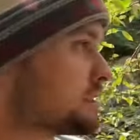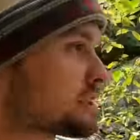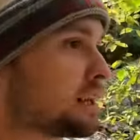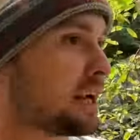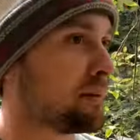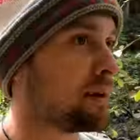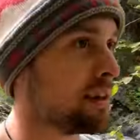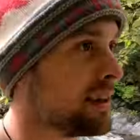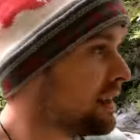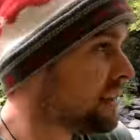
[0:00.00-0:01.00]
this claim
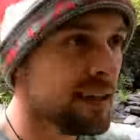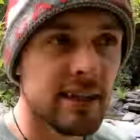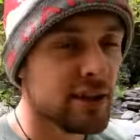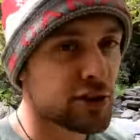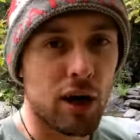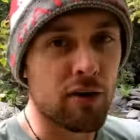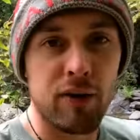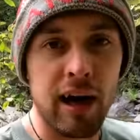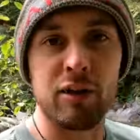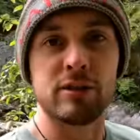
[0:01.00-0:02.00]
and trying to
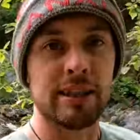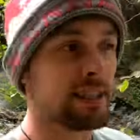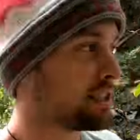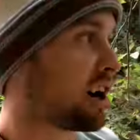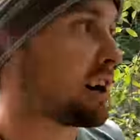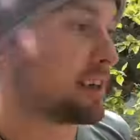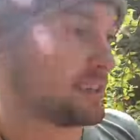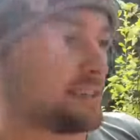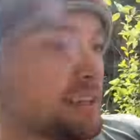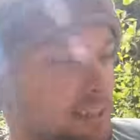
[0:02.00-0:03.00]
find those easy
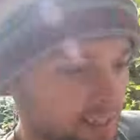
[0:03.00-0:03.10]
targets.